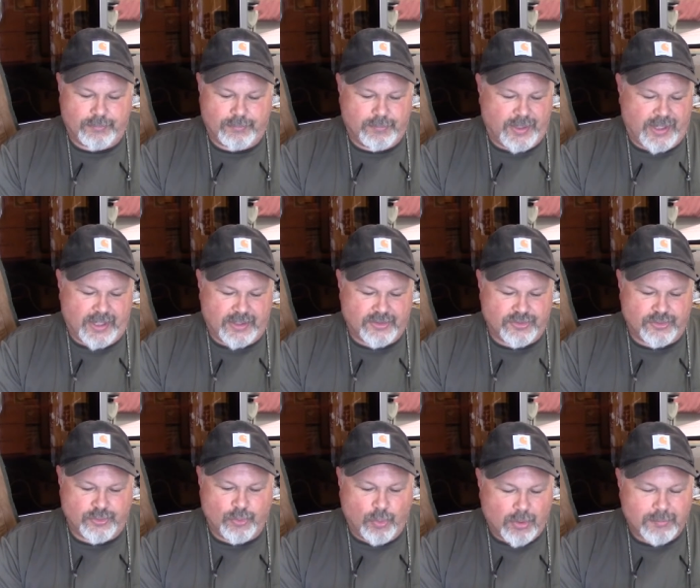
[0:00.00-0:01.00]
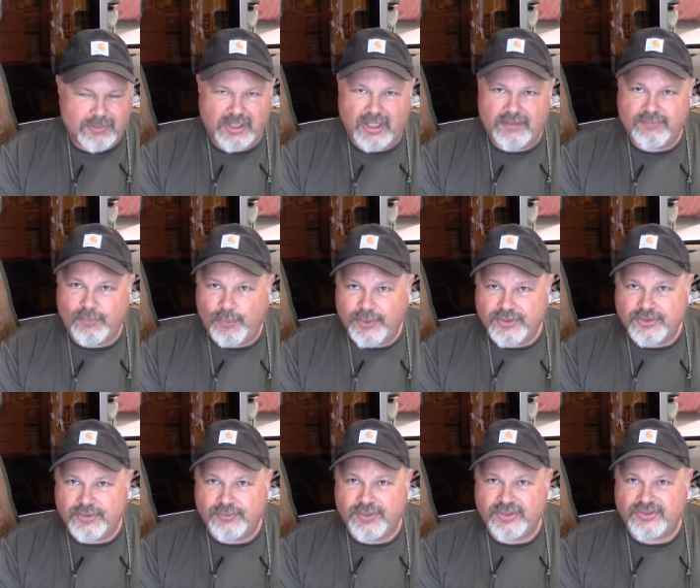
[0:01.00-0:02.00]
And normally a
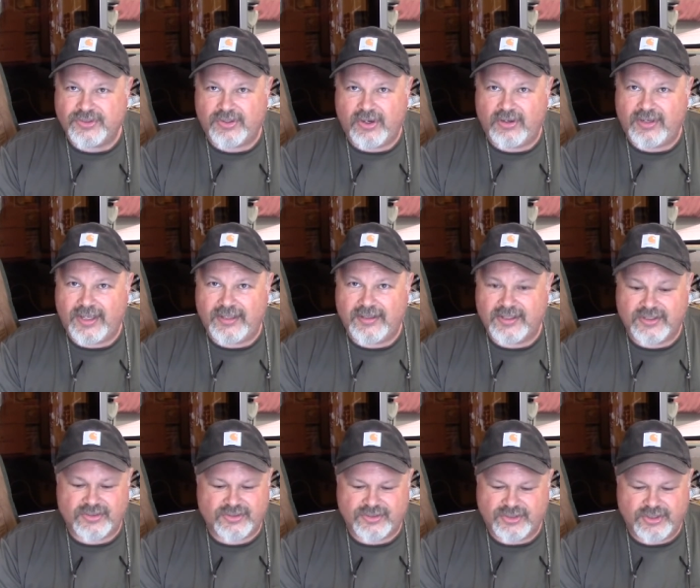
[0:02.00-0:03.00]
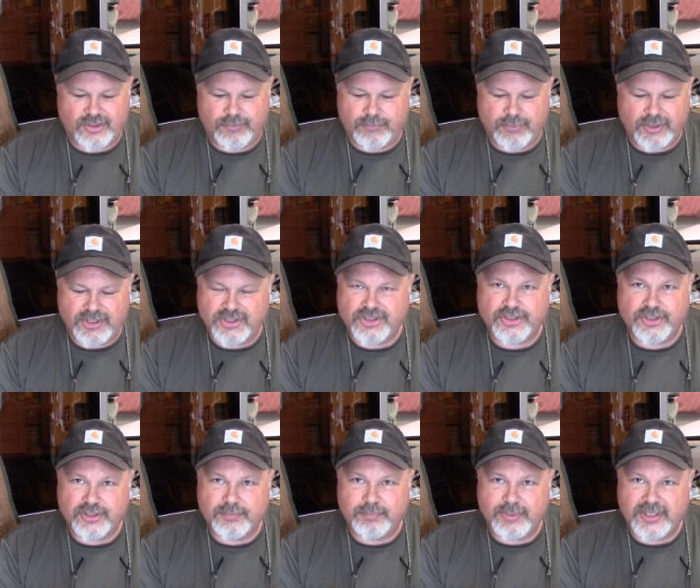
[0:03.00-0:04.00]
42 ring cigar like this, really
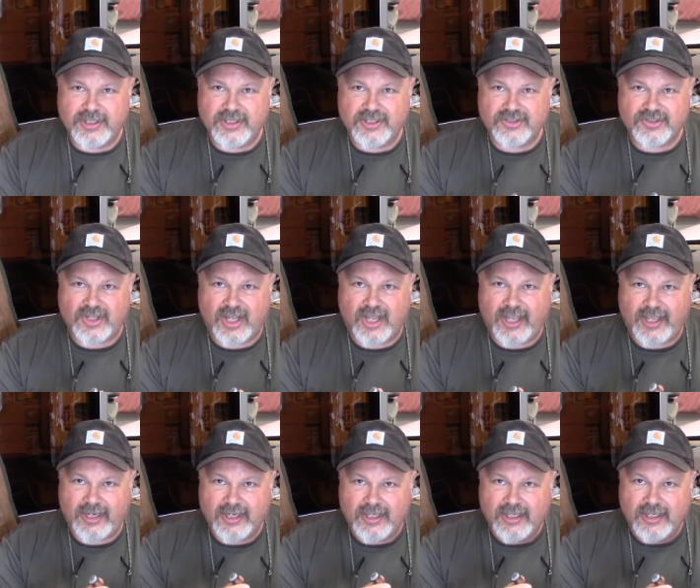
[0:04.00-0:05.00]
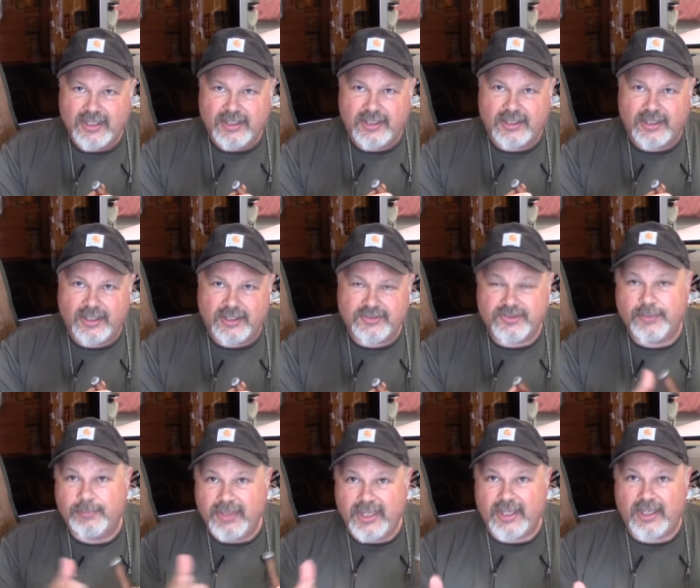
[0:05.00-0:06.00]
shouldn't be this hot. To
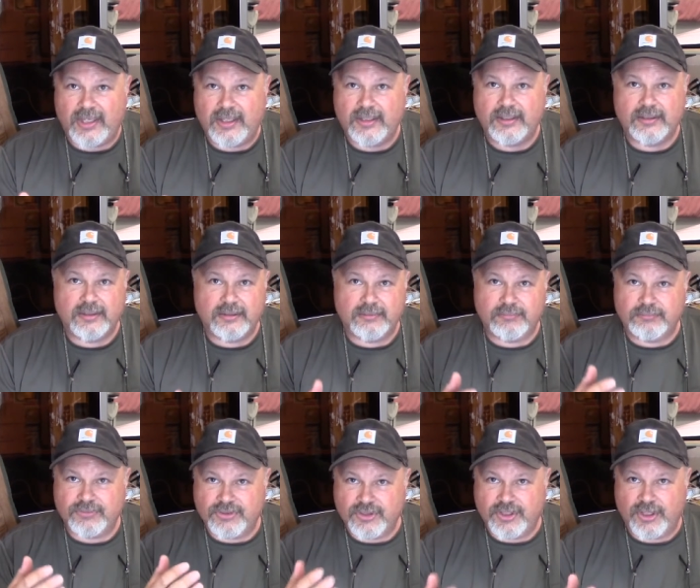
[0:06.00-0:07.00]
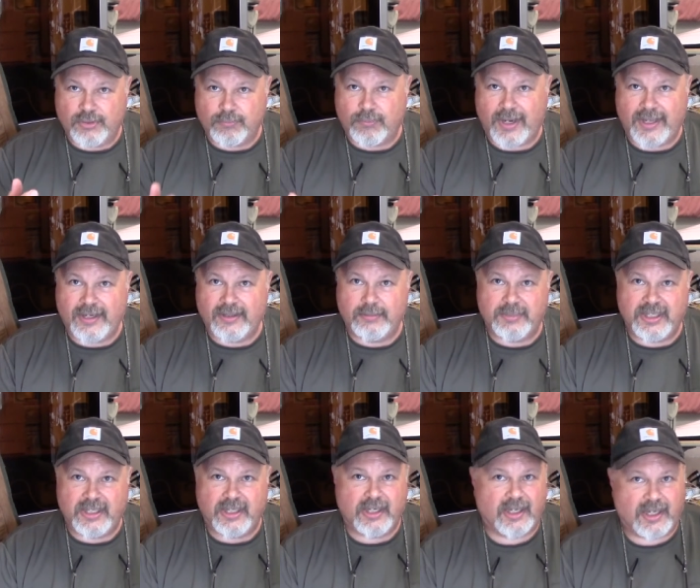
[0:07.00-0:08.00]
me, right in the
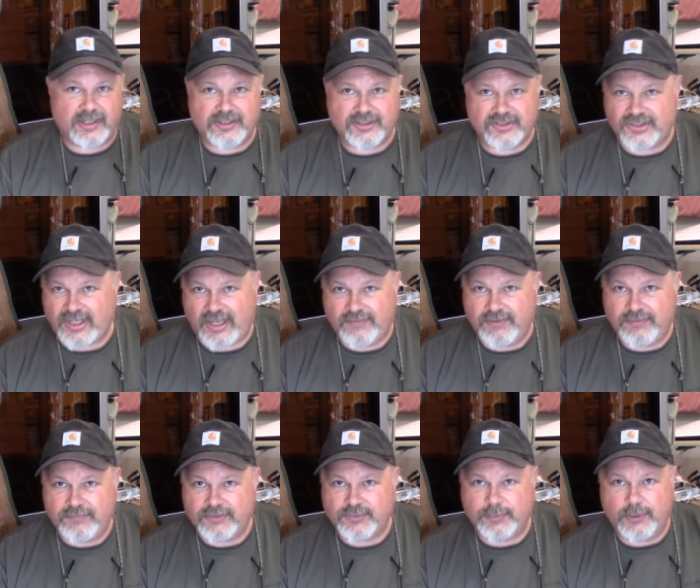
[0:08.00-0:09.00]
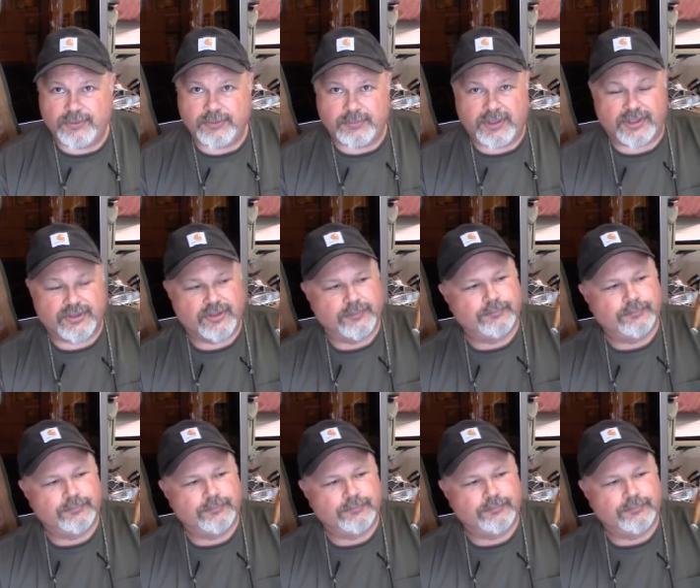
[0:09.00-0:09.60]
beginning, I just haven't even smoked it much.